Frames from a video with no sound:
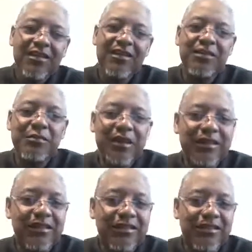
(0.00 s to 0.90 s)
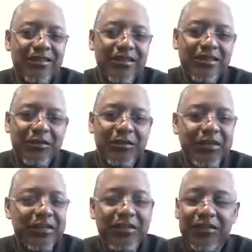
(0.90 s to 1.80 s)
Oh my goodness.
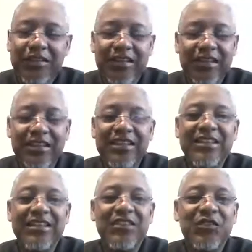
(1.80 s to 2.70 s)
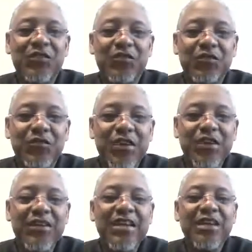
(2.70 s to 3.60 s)
It is
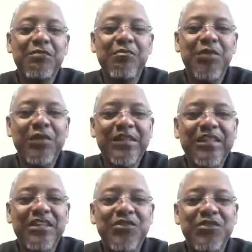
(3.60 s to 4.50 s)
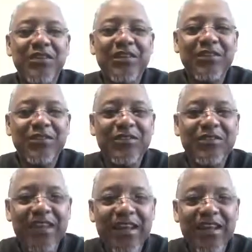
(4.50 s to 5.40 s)
very important that you
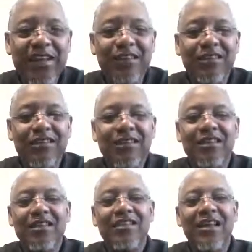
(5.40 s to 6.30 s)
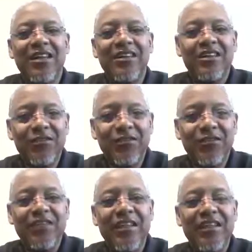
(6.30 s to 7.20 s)
understand that
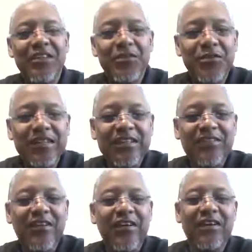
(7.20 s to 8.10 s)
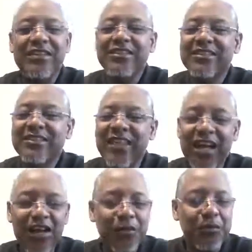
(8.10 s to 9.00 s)
difference. Annuities are a
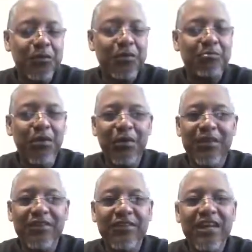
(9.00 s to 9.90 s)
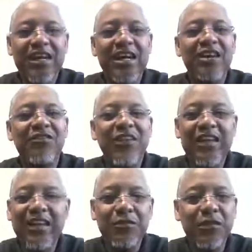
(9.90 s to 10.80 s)
sound part of
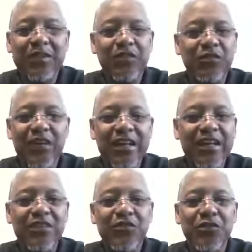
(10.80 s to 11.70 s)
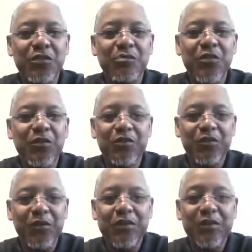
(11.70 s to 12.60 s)
anyone's financial
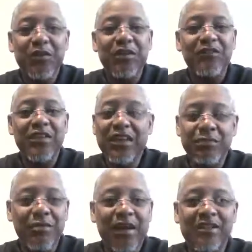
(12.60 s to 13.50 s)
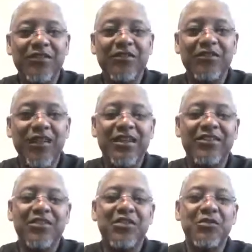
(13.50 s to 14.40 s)
portfolio. And if anybody is
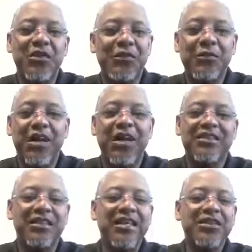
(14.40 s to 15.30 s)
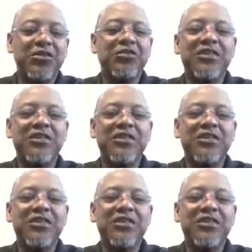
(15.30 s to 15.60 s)
advising you otherwise, you